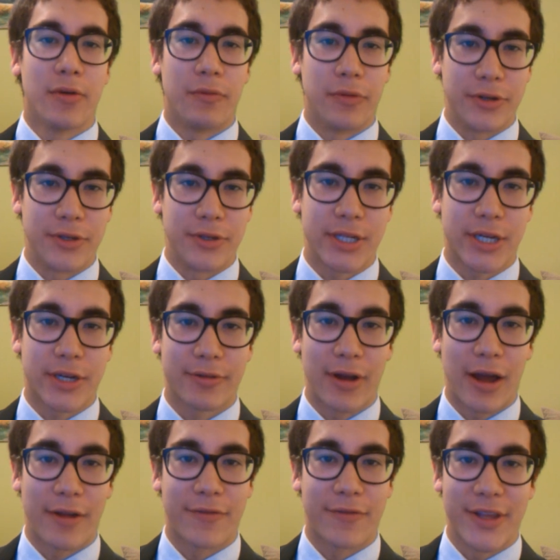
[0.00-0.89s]
When you stick
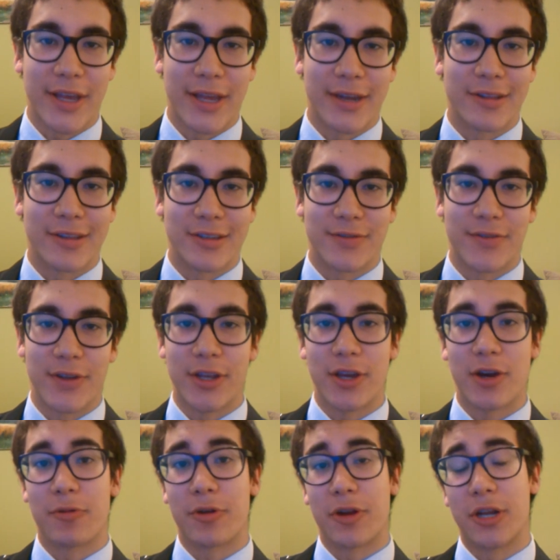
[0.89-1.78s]
around for the end of this
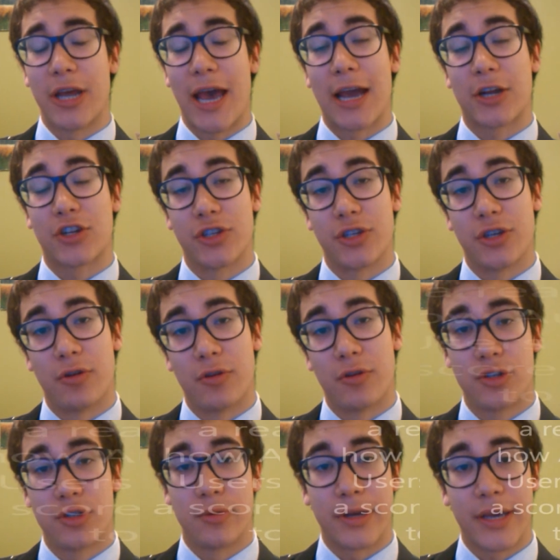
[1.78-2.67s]
video, we're going to actually go
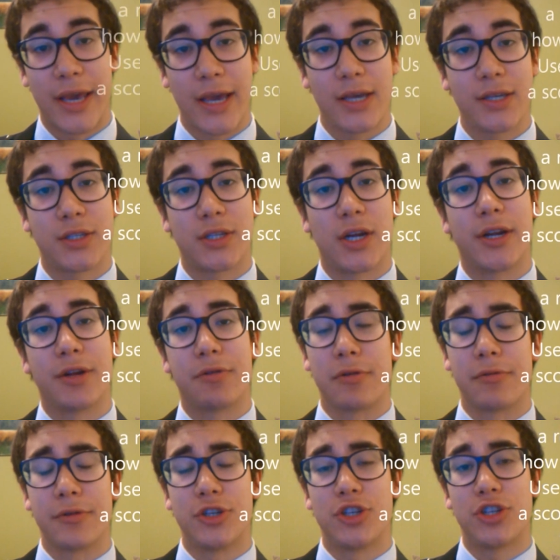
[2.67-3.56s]
into a case study
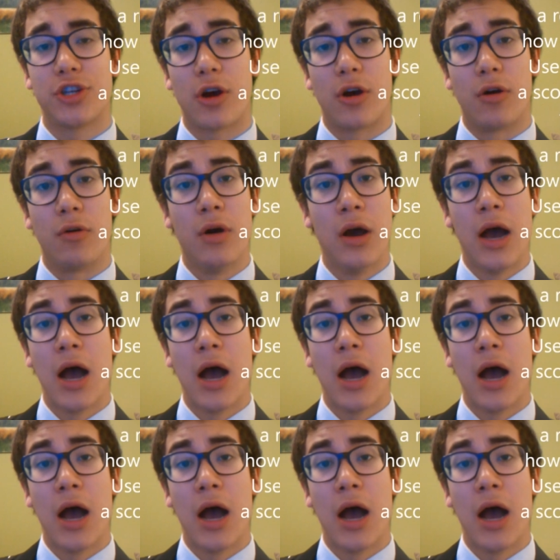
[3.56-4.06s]
where we show